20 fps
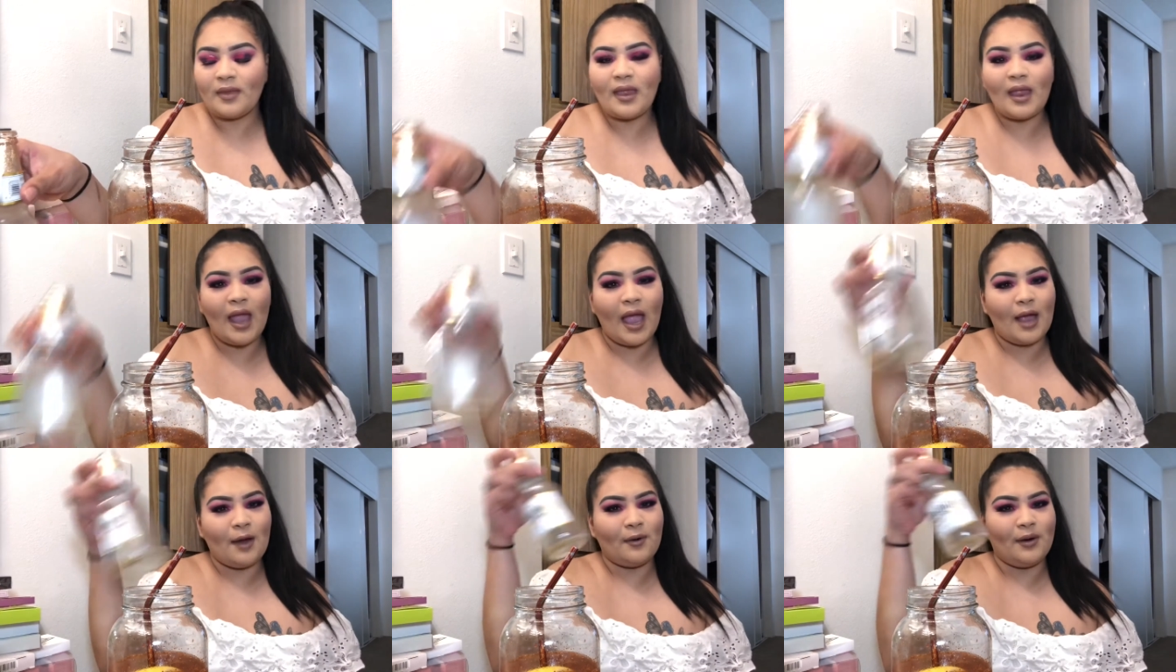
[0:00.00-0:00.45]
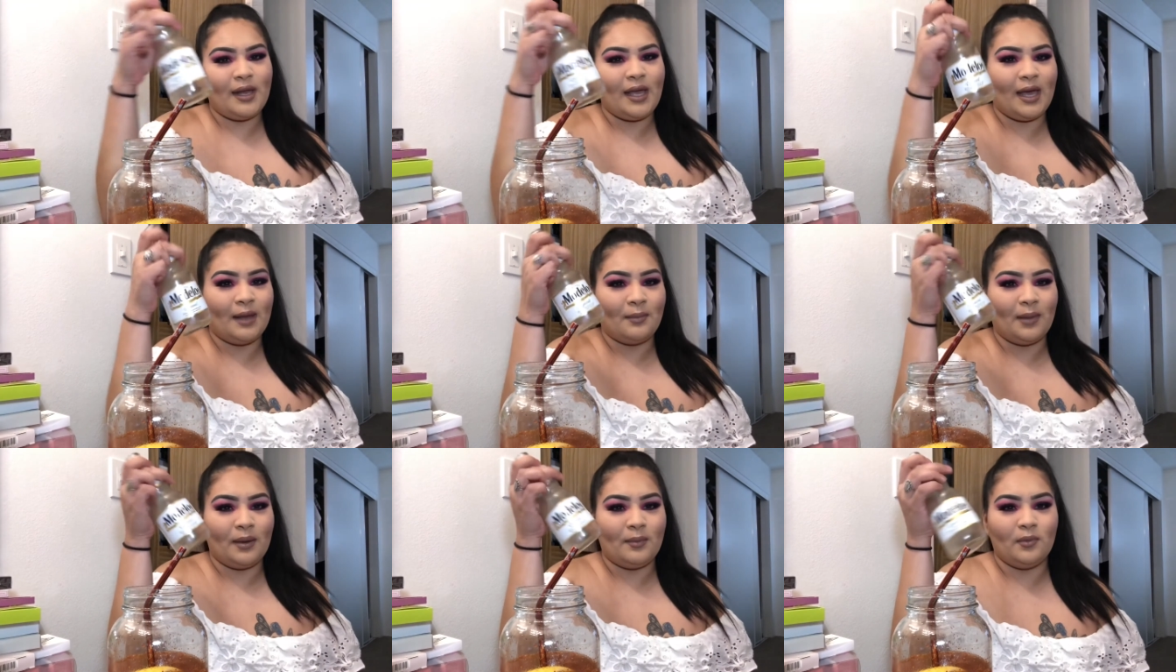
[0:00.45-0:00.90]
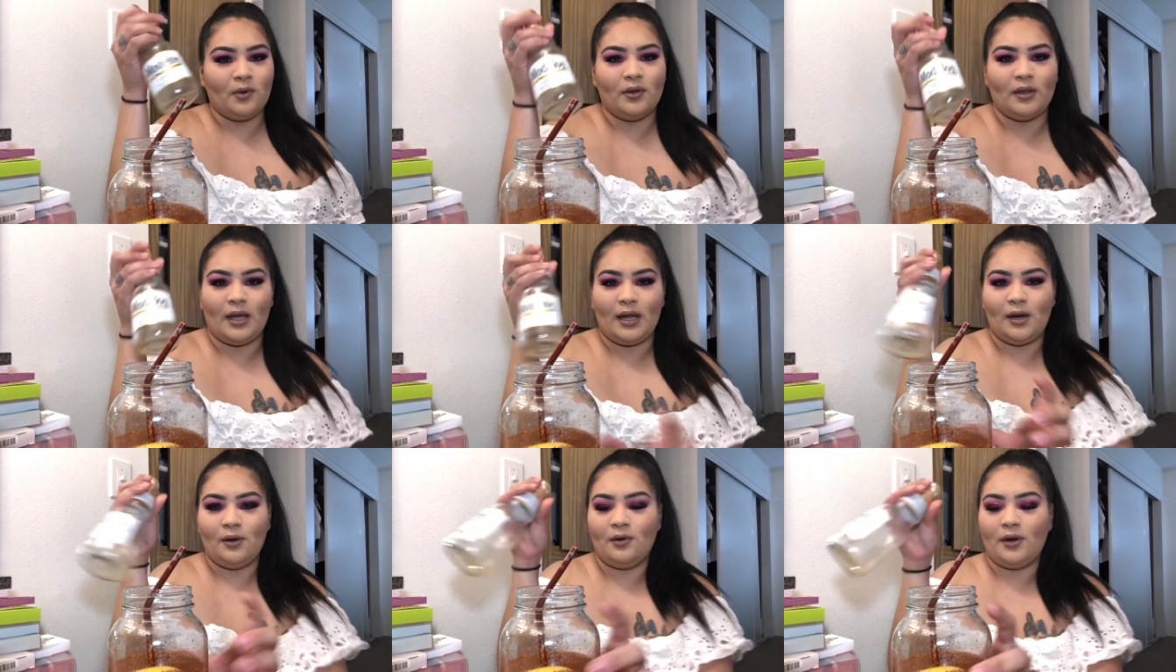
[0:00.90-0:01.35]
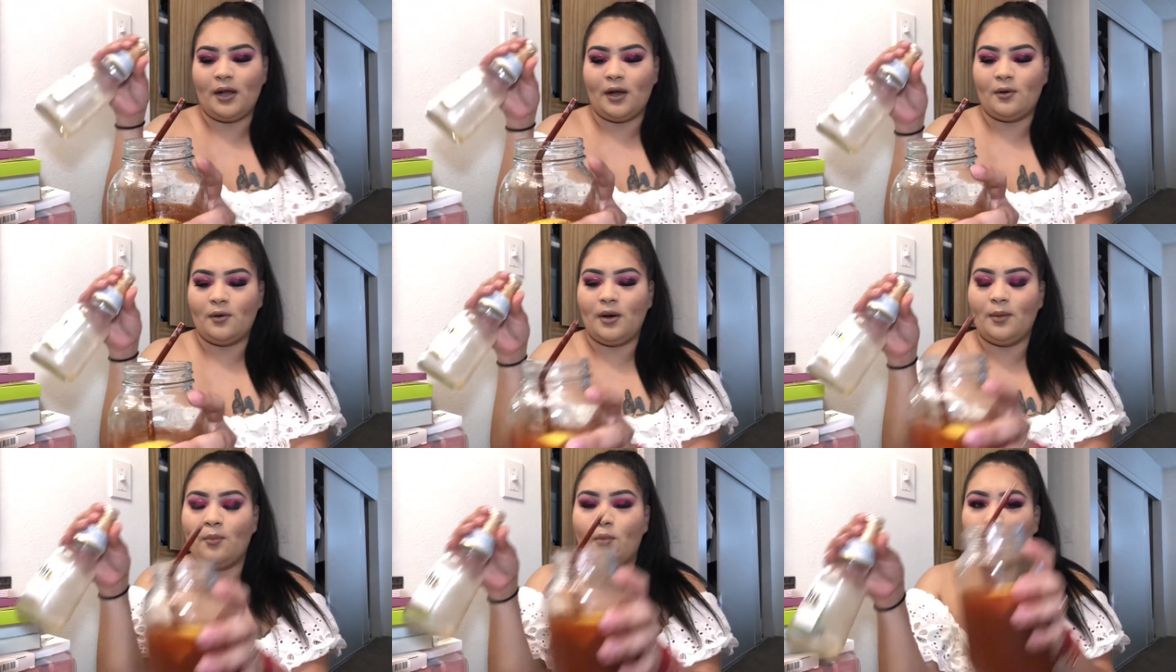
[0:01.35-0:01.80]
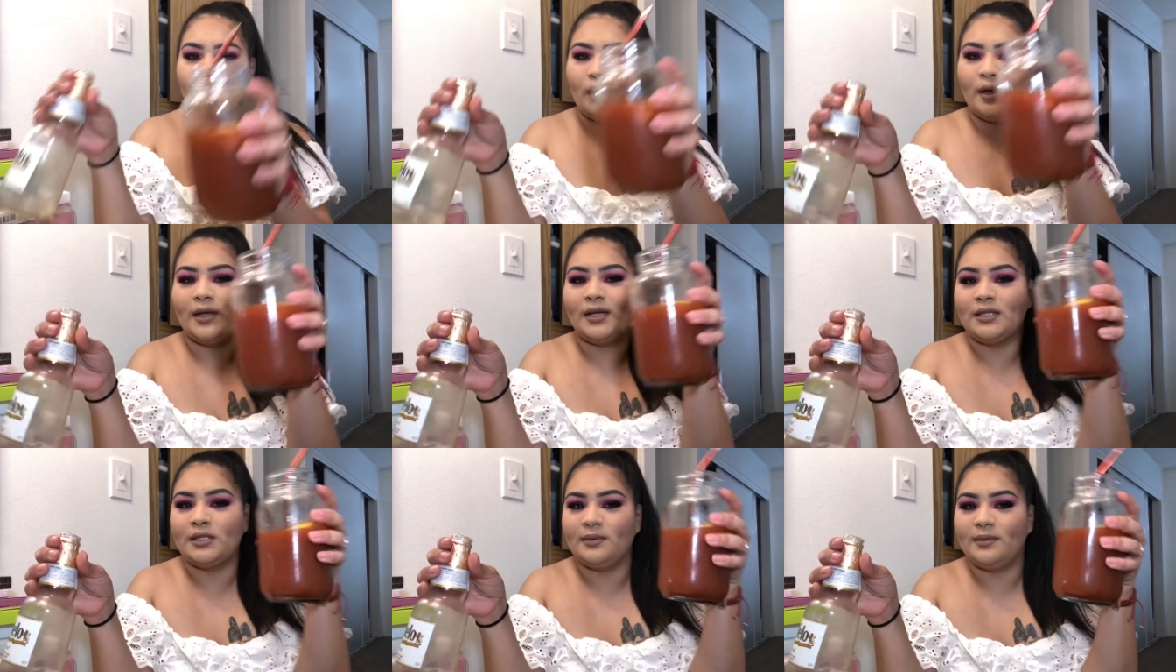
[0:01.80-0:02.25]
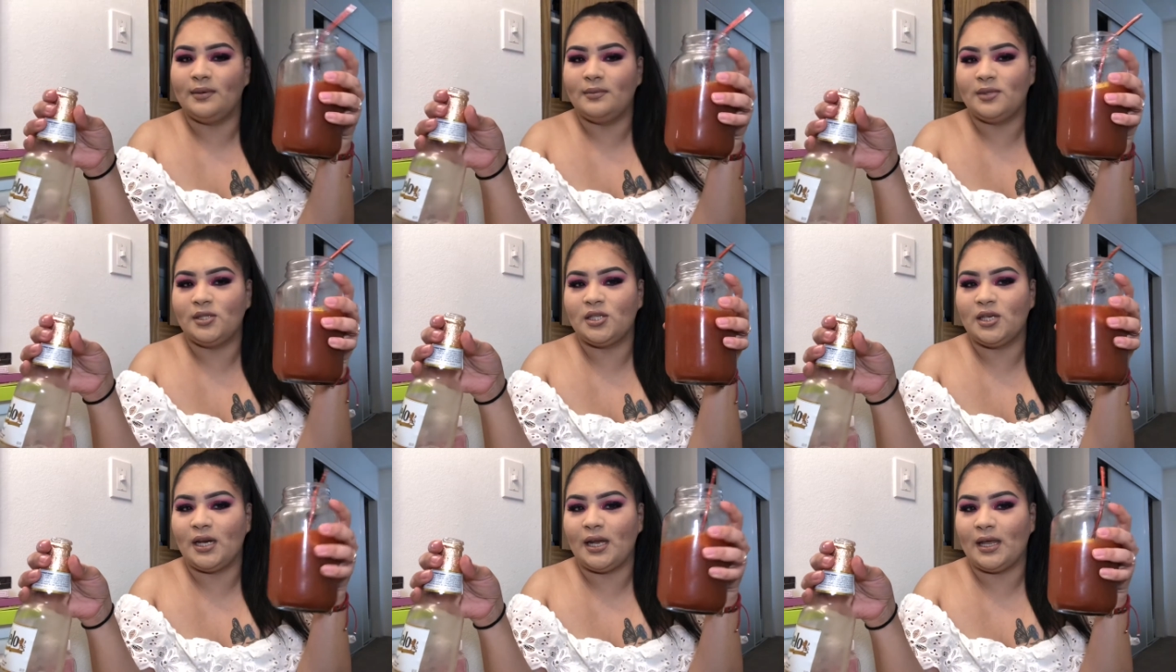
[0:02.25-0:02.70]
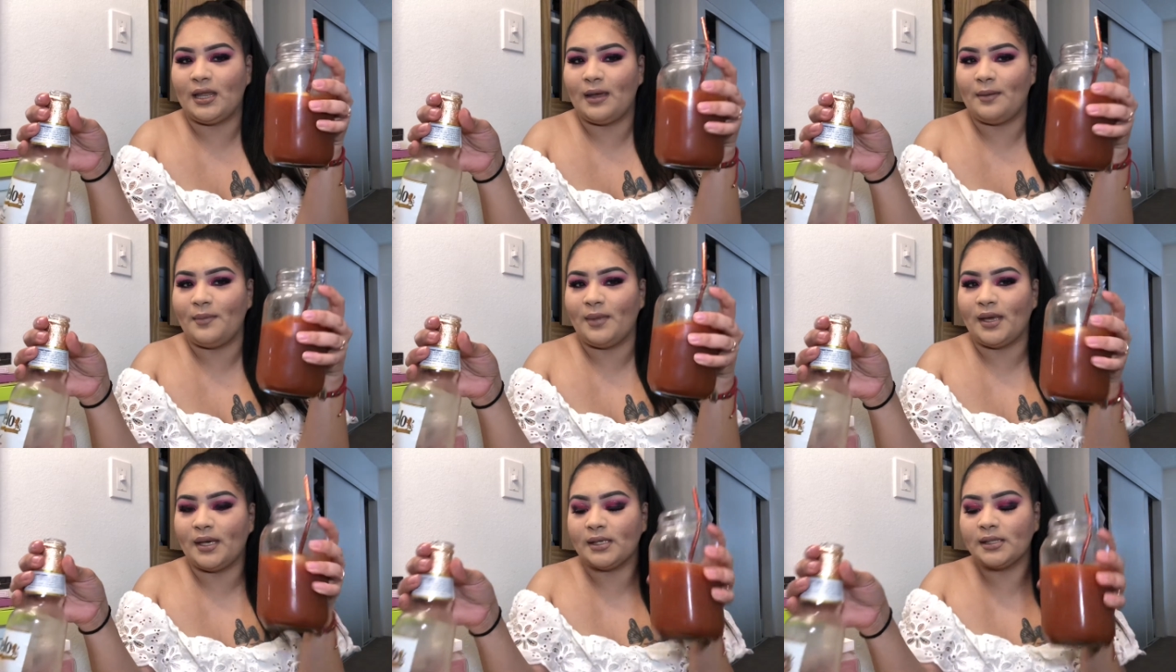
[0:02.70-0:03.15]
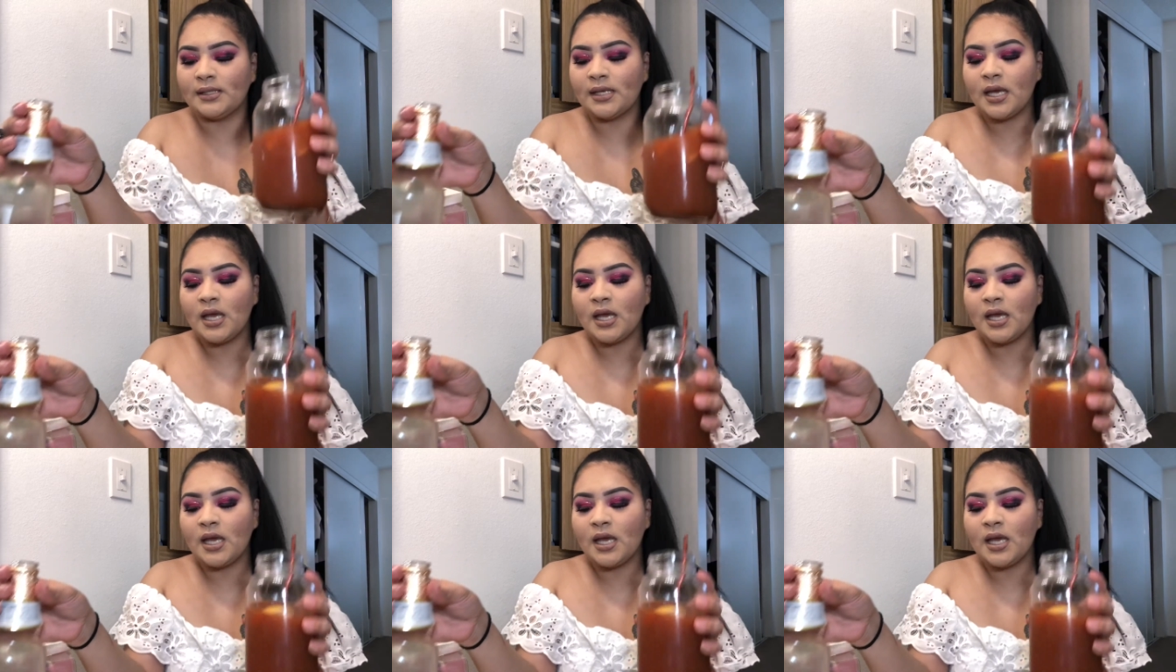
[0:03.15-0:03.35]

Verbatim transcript: i already had my modelo and i already poured into my michelada mix